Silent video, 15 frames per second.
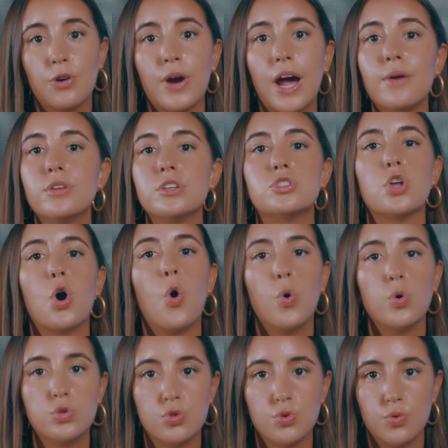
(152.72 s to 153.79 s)
A crown is the
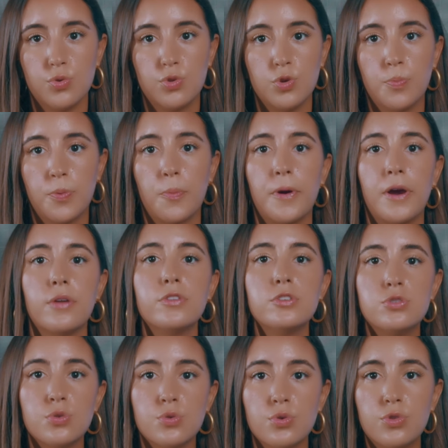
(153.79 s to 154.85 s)
whole tooth. You prepare
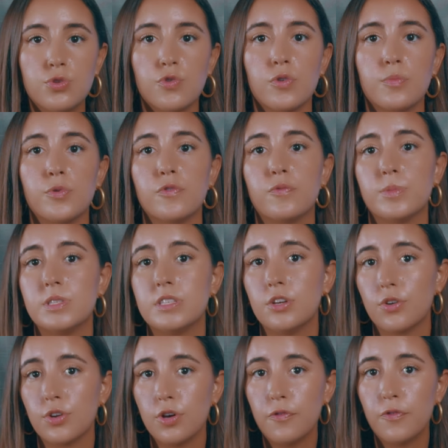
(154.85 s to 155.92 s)
the tooth, you remove
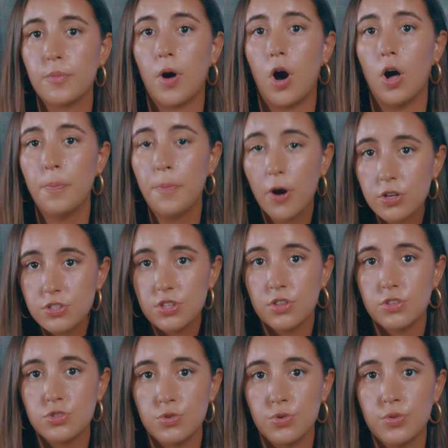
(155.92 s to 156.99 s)
material from all parts
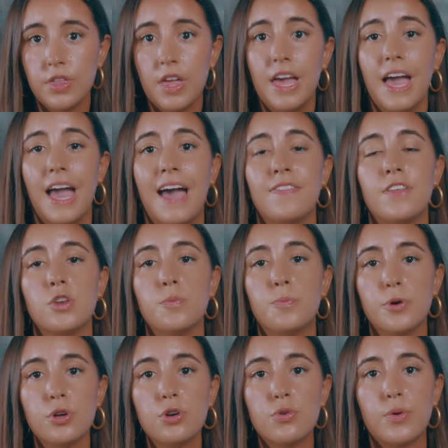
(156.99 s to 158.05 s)
of the tooth, and then you
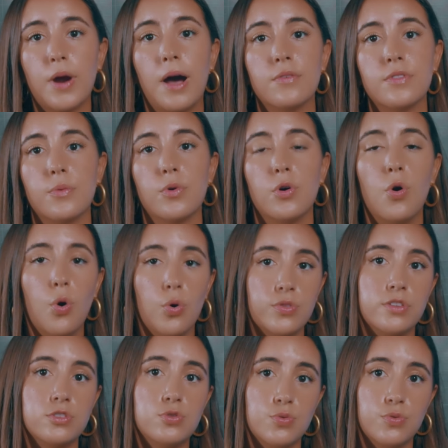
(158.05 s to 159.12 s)
put a crown that will
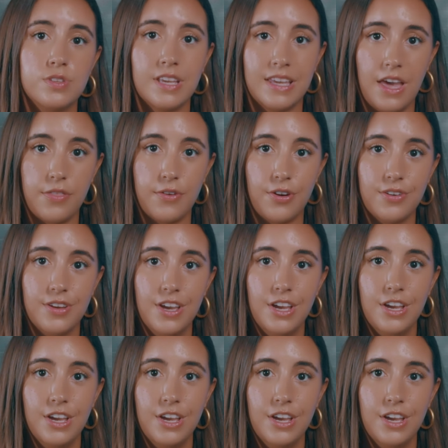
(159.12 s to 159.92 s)
hold the tooth together.